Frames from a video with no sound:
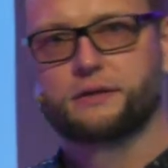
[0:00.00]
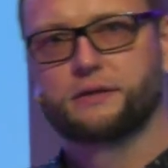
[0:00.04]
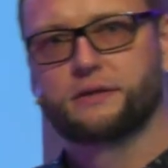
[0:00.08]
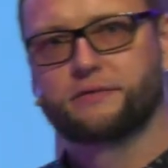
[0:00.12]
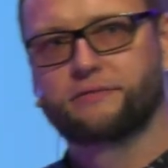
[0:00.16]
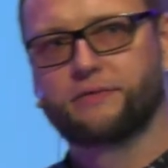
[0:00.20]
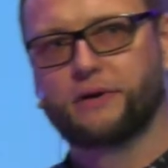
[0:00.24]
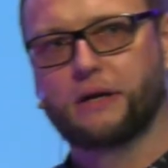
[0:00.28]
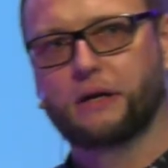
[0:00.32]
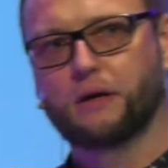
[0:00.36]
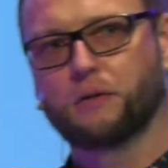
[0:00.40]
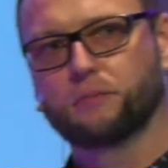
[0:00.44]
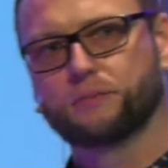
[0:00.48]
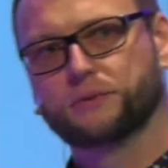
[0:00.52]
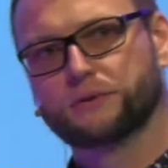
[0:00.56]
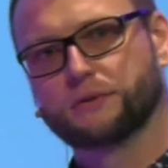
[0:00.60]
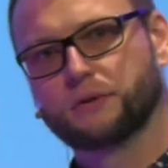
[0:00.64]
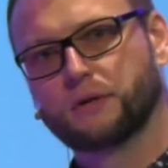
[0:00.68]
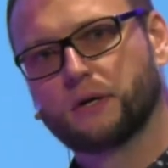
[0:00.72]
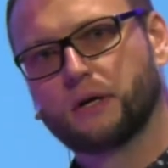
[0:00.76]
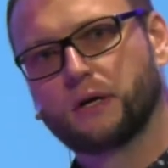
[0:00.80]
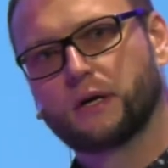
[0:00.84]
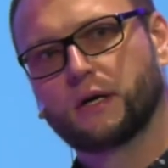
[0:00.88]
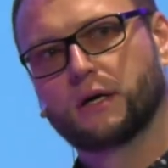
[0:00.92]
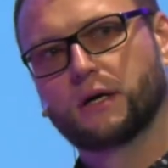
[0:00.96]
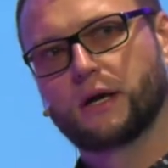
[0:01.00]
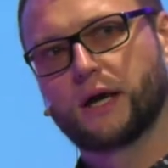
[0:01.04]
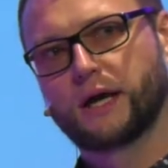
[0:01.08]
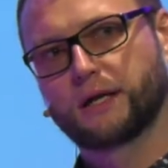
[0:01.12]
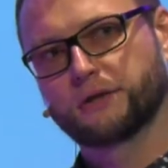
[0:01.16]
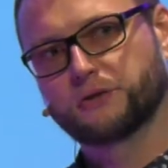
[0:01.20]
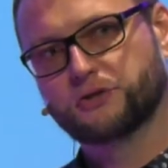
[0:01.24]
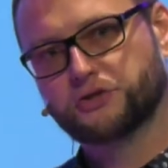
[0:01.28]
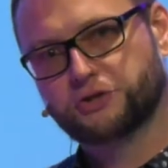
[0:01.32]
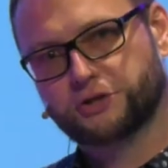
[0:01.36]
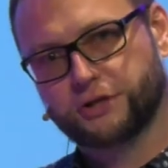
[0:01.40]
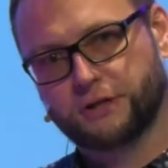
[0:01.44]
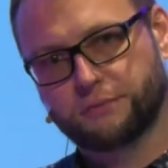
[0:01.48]
and developed
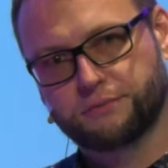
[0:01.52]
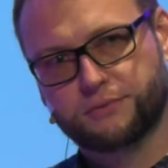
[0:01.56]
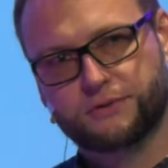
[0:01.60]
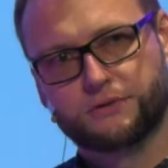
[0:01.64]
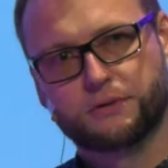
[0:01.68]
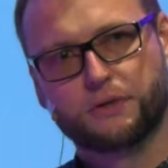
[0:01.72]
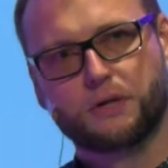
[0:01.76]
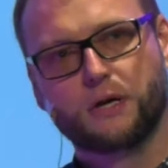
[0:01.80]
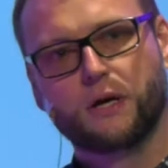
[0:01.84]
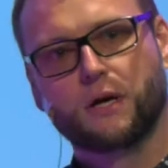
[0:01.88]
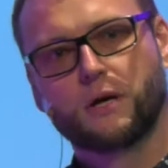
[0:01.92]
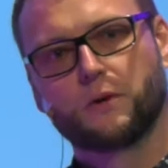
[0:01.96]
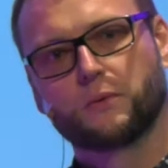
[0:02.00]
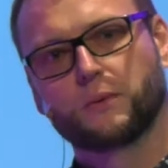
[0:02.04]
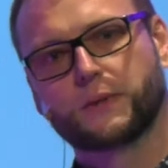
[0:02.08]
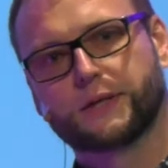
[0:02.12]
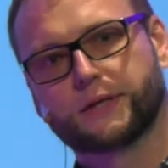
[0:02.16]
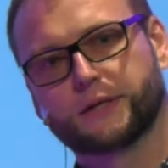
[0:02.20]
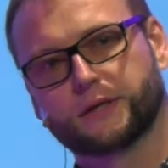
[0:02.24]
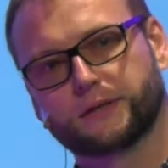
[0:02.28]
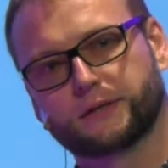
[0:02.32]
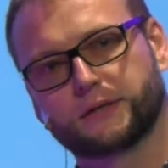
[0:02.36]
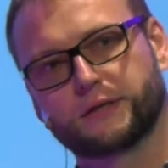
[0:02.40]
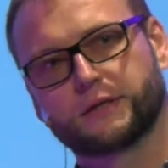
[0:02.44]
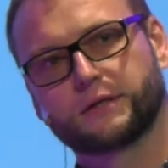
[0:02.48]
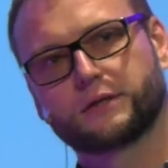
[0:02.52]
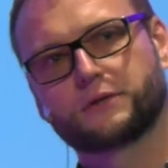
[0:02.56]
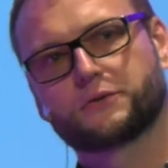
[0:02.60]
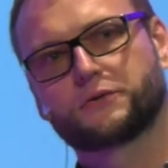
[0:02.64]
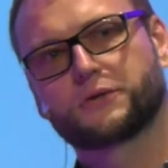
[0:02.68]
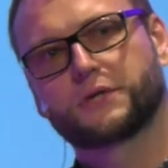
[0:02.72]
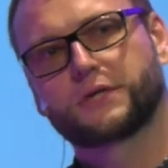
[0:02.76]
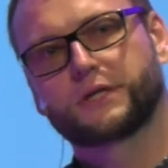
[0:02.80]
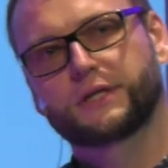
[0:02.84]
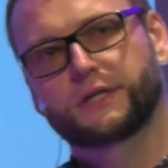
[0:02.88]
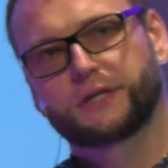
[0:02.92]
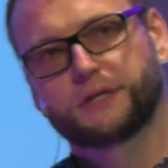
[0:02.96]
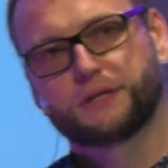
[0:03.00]
and shipped. We can
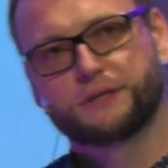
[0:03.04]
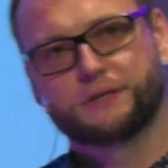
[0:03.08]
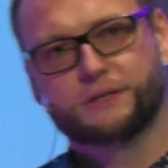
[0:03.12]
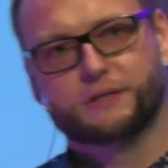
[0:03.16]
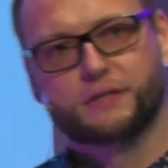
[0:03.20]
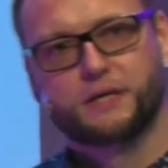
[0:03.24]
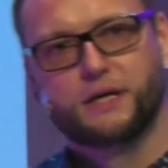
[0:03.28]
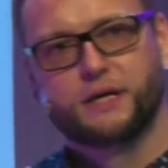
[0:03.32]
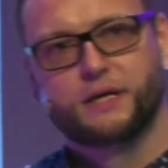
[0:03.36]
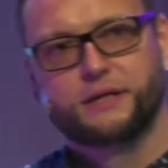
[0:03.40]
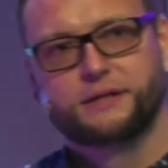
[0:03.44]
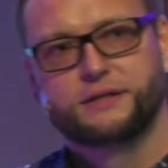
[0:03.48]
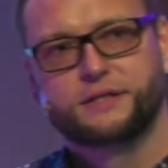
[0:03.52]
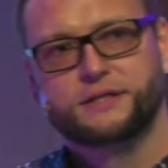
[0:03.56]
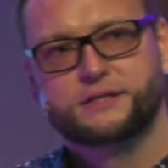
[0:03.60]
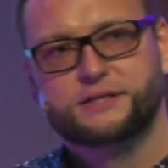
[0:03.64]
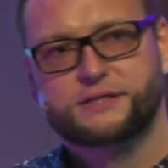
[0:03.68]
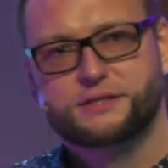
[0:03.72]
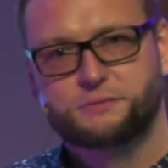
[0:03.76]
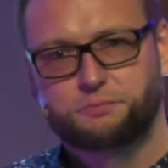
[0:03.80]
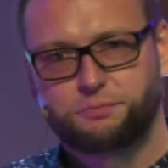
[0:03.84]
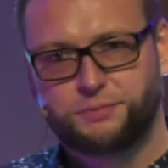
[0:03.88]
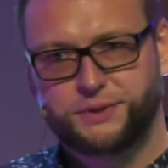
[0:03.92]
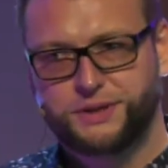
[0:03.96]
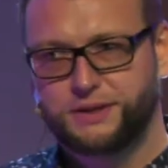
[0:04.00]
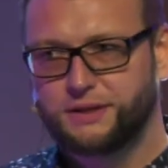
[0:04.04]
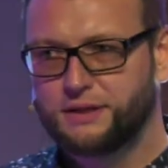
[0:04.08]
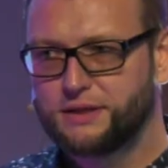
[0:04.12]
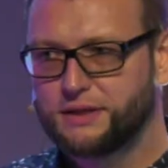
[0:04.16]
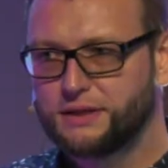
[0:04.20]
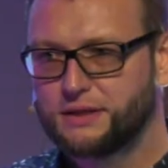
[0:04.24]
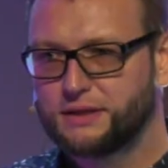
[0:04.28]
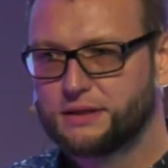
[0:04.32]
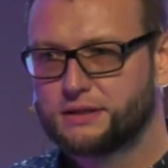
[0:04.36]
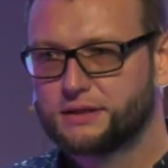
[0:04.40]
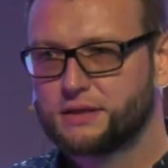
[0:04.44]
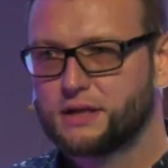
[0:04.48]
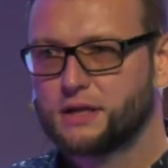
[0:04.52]
increase the
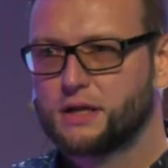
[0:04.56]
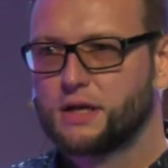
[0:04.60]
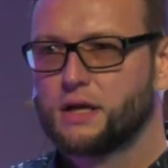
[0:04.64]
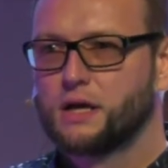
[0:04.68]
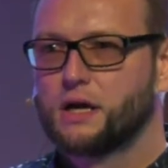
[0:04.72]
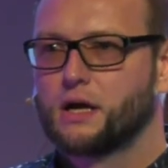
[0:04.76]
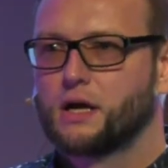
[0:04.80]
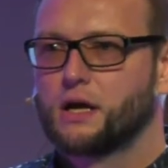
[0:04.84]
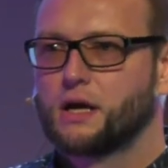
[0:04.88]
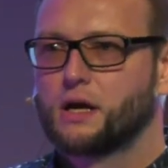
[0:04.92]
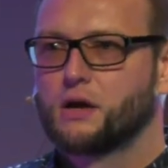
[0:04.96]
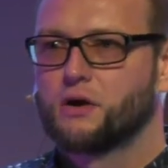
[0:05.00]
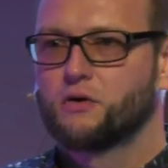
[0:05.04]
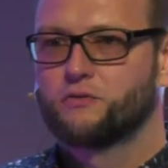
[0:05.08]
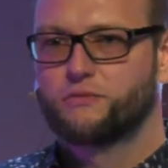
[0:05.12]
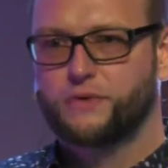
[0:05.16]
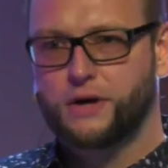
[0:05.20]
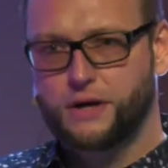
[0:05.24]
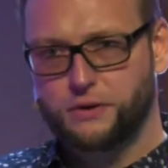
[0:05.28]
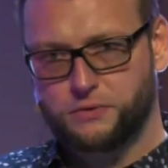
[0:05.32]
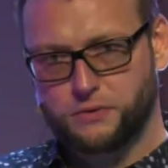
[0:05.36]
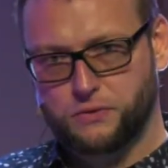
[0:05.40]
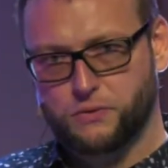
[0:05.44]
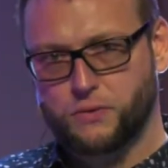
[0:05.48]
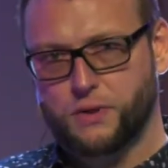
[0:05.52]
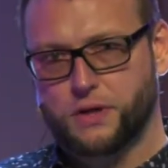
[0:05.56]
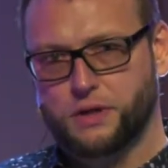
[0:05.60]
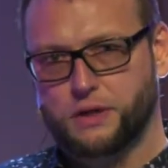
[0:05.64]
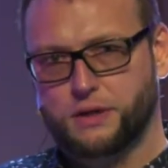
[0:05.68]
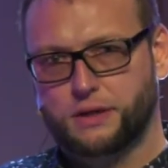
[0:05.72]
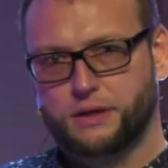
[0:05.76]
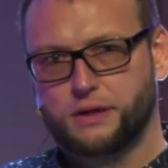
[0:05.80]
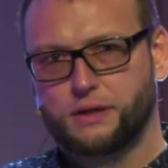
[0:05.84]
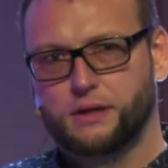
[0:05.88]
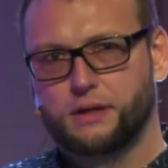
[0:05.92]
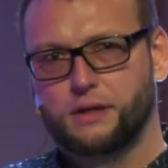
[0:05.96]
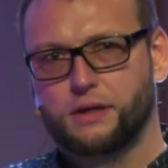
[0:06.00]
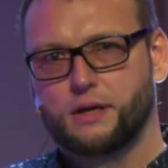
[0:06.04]
speed of our
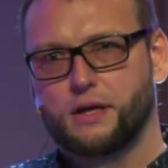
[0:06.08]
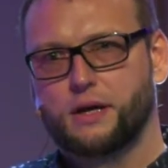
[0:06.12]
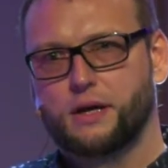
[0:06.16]
work,